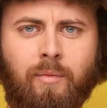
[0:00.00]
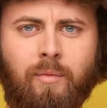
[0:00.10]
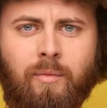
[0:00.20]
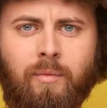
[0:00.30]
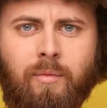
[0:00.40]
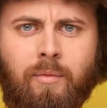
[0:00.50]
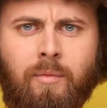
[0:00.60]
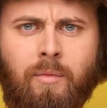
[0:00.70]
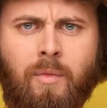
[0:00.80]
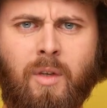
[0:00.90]
the
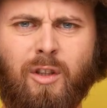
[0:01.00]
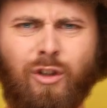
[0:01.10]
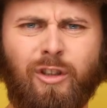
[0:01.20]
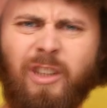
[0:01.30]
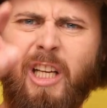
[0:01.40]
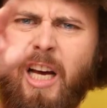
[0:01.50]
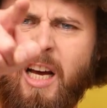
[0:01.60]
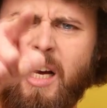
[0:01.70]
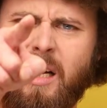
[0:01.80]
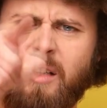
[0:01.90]
conversation that most people get a
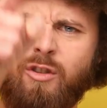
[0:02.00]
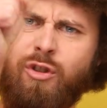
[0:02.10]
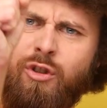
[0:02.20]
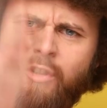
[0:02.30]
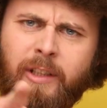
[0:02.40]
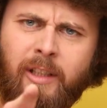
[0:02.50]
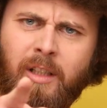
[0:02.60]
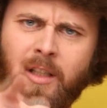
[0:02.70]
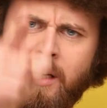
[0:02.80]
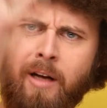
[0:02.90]
misunderstanding
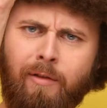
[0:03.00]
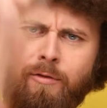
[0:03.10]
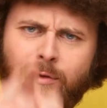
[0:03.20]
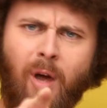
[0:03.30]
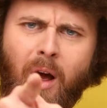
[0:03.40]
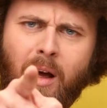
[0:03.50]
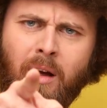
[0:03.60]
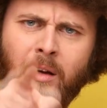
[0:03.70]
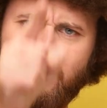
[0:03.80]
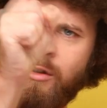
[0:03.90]
of, and
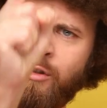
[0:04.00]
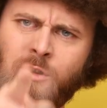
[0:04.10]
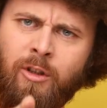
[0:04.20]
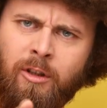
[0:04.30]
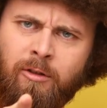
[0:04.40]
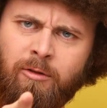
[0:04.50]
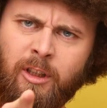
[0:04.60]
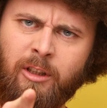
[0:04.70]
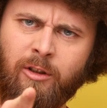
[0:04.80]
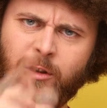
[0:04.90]
probably once again will
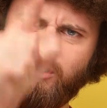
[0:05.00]
get me in